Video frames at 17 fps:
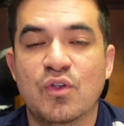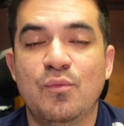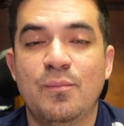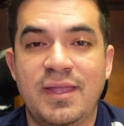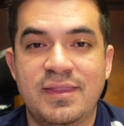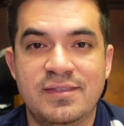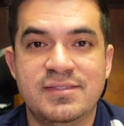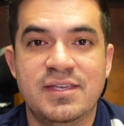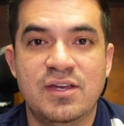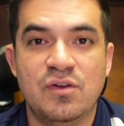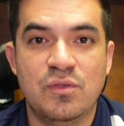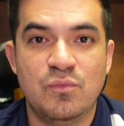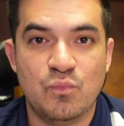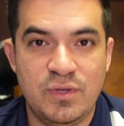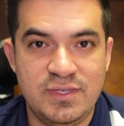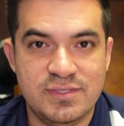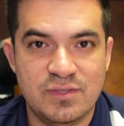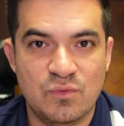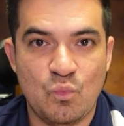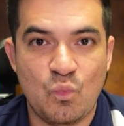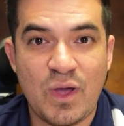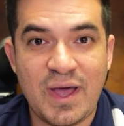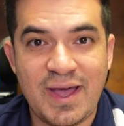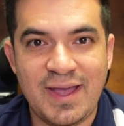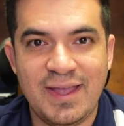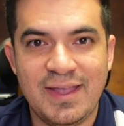humanitarian reason
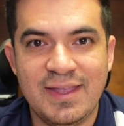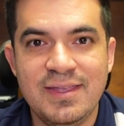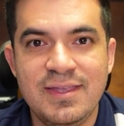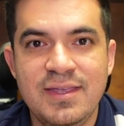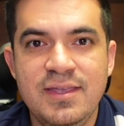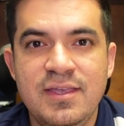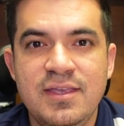why.